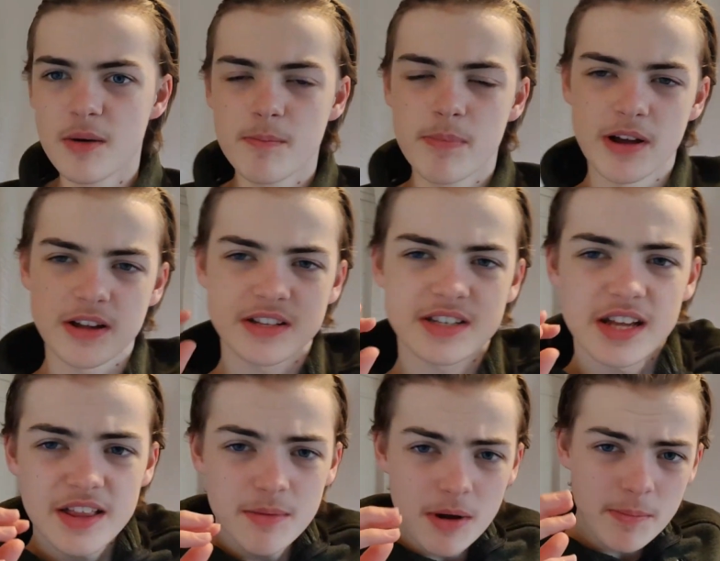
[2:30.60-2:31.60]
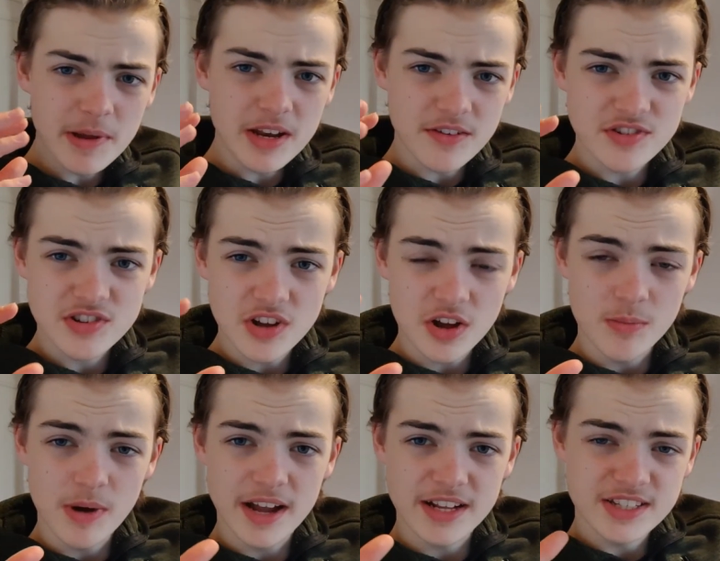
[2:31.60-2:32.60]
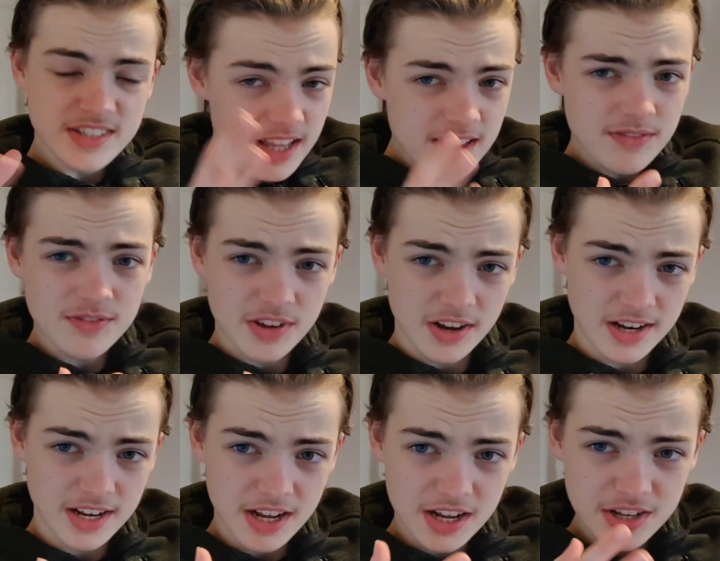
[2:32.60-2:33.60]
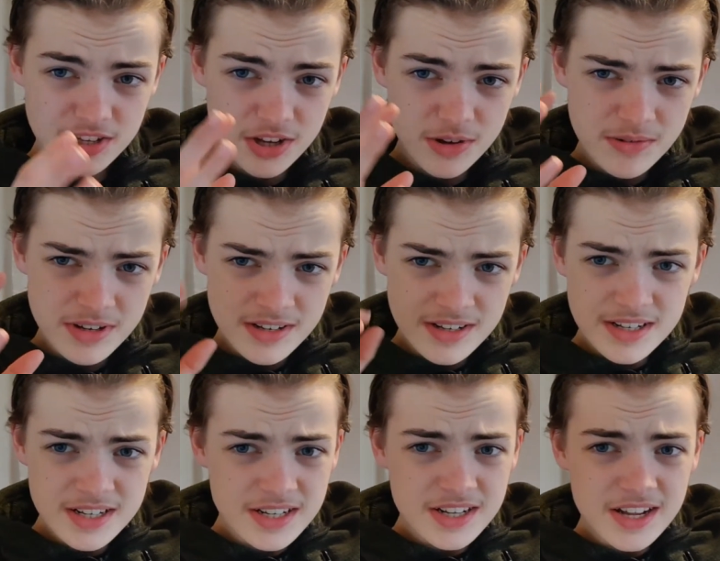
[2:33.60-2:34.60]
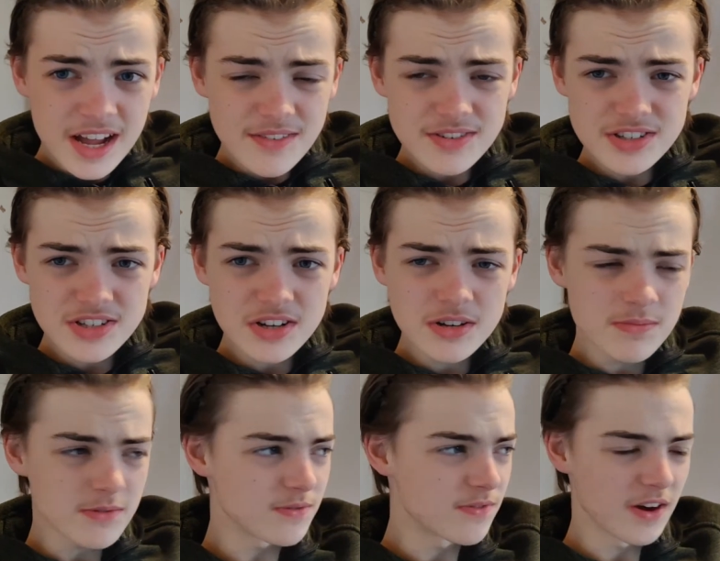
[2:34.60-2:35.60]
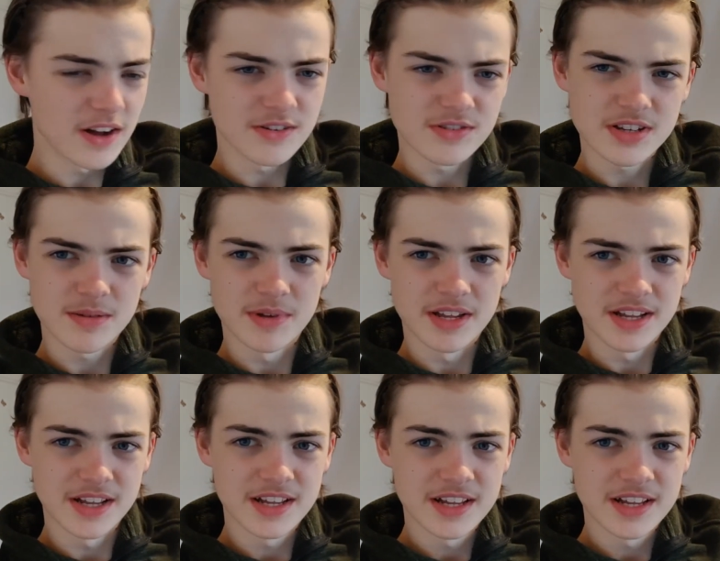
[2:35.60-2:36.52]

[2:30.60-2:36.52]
But there won't be enough snow where instead of cycling I can go and have a snowball fight or something.